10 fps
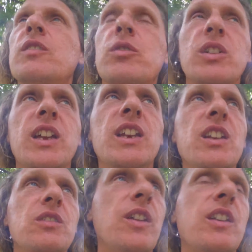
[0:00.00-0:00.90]
for
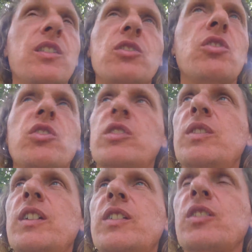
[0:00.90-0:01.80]
any advantage in
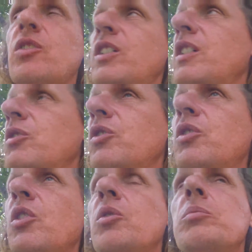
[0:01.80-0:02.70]
civilization. There's
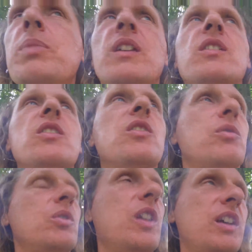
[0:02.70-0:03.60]
no basis
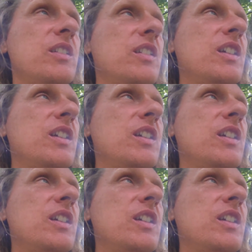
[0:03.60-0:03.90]
for that.